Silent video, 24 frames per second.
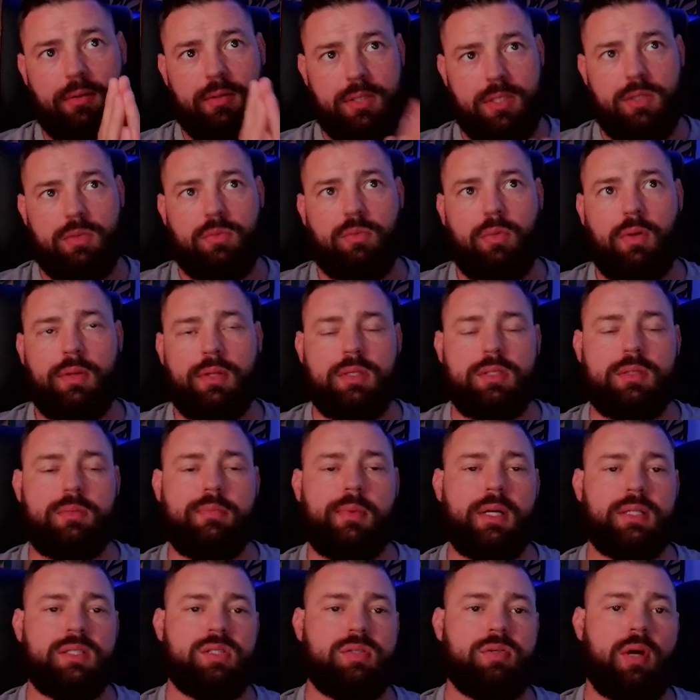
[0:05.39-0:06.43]
this is one that's
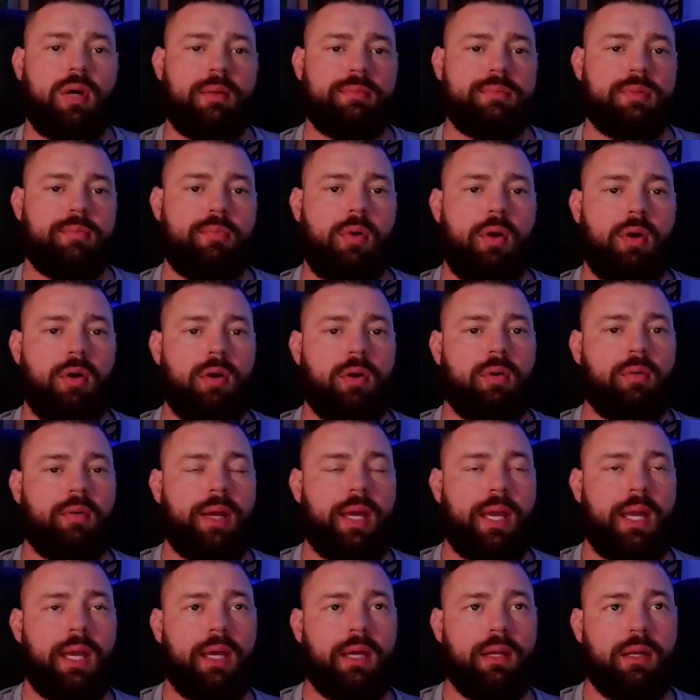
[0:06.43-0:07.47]
about to drop tomorrow
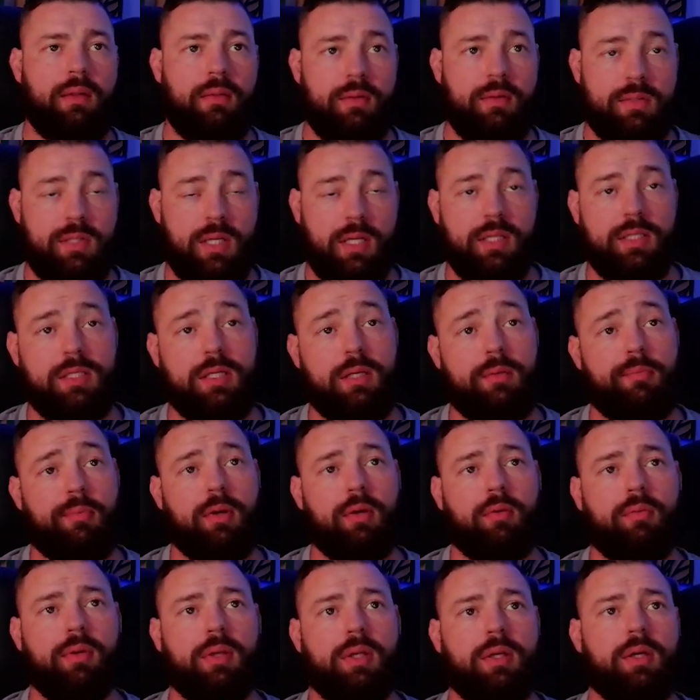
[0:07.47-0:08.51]
and it looks like it's going to be
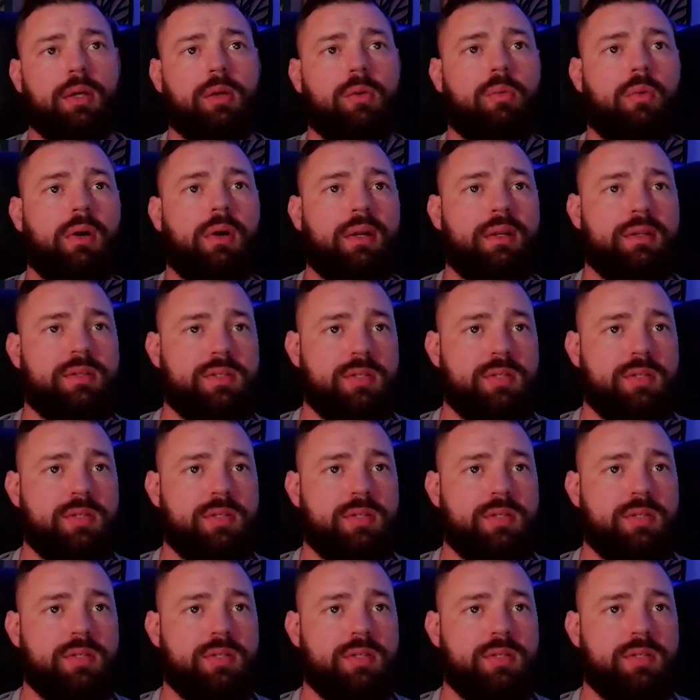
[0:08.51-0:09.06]
a really good one.